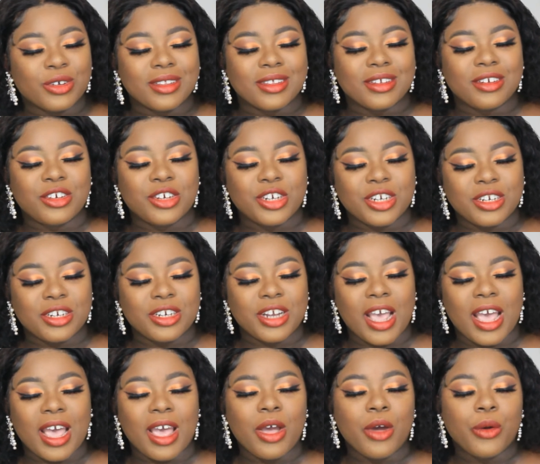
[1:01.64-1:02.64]
this chit
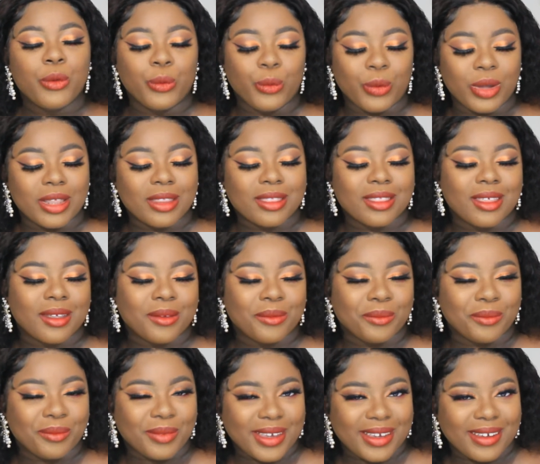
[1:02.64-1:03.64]
chat with
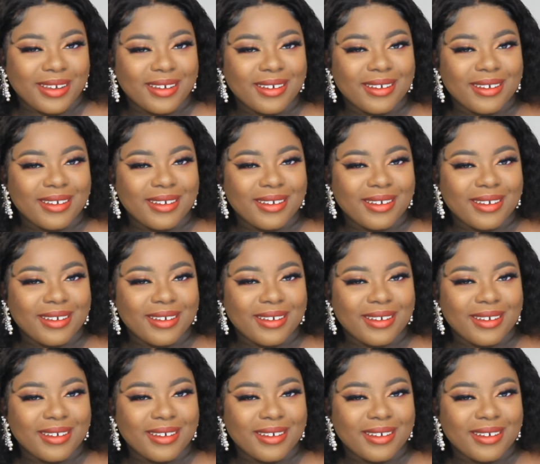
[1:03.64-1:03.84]
me.